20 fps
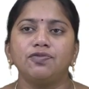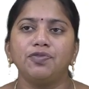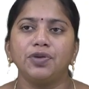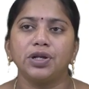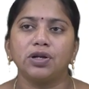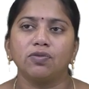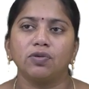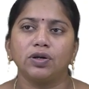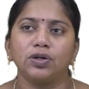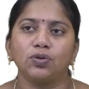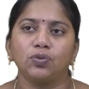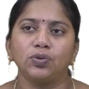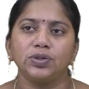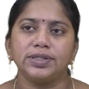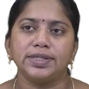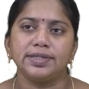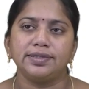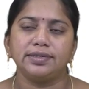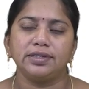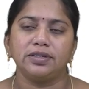F equal to
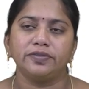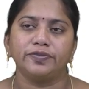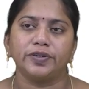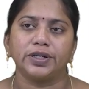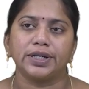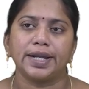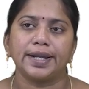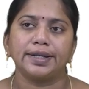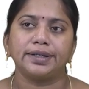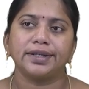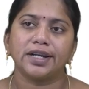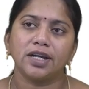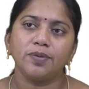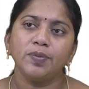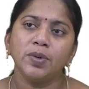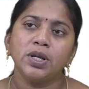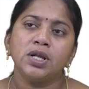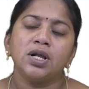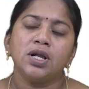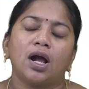E C for N type